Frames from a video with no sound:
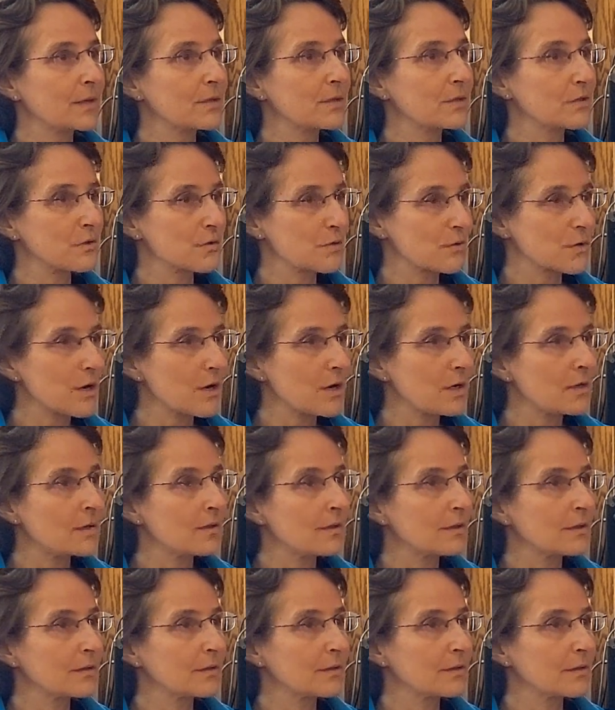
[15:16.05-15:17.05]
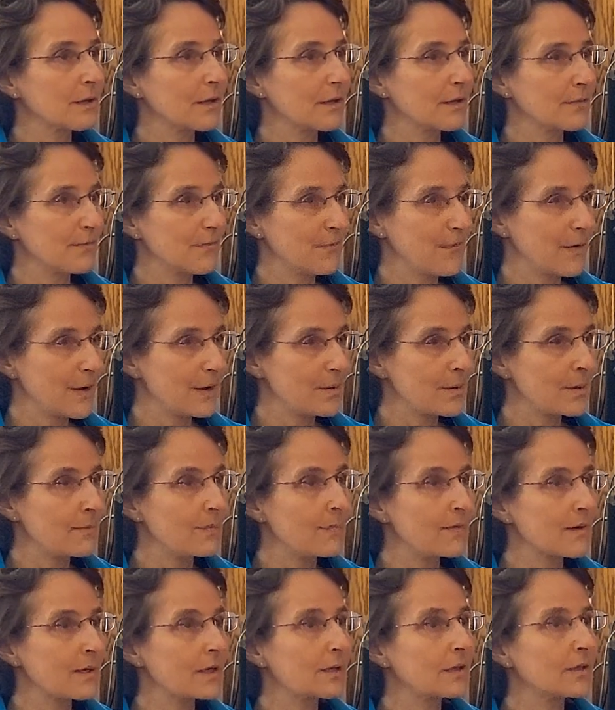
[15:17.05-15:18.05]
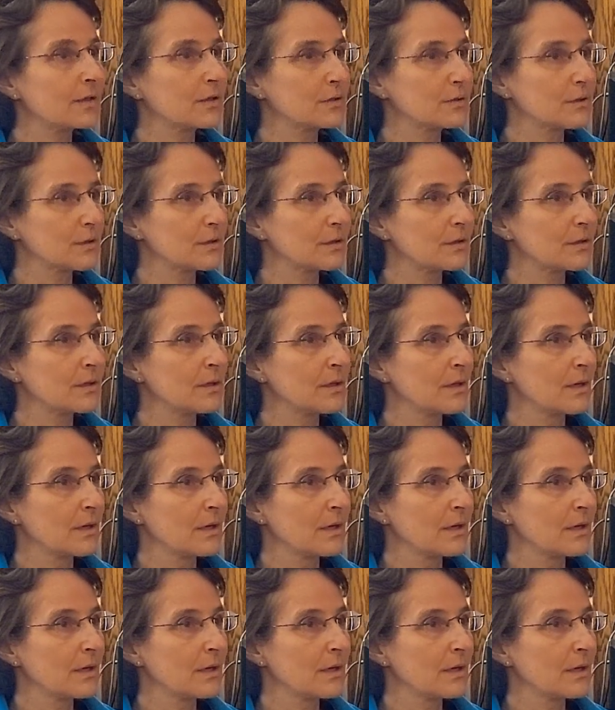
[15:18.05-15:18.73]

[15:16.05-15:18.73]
strong and very, very good.